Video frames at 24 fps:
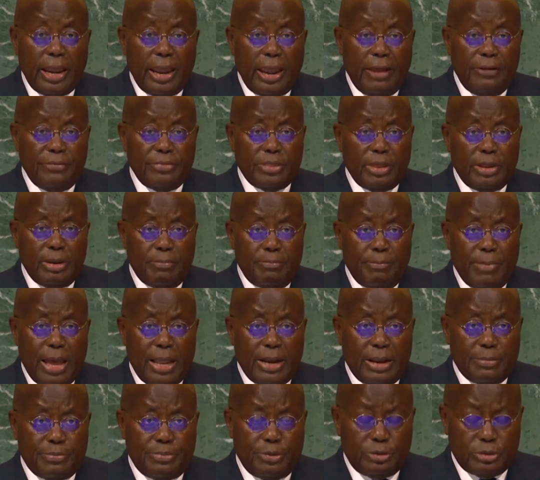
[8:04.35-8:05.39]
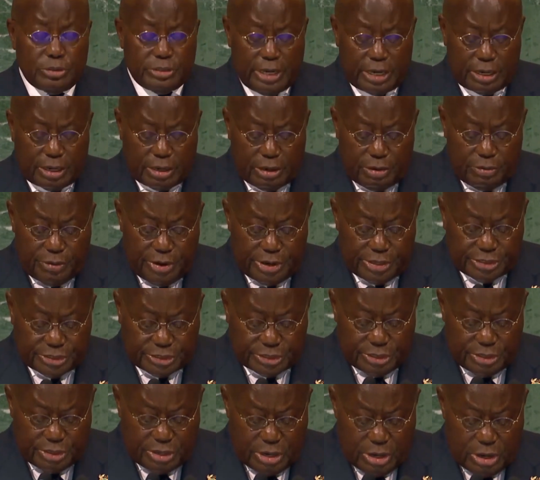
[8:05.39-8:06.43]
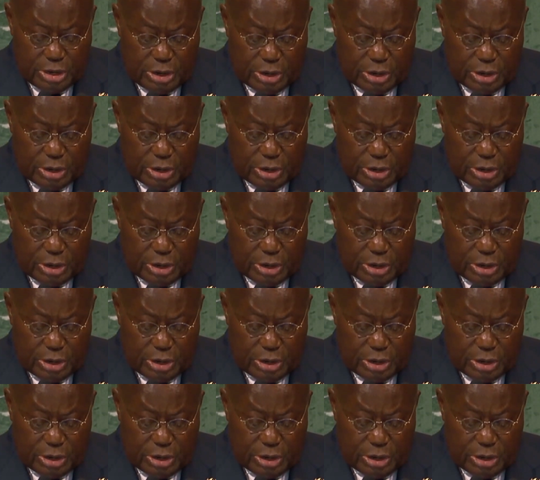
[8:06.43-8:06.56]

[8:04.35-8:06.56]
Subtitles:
and the Malabo Declaration